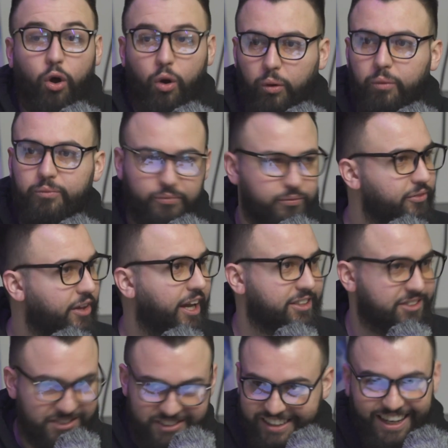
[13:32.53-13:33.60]
Oh,
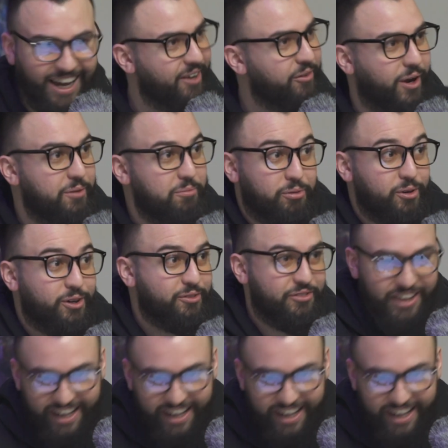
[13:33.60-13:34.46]
thanks. How do I improve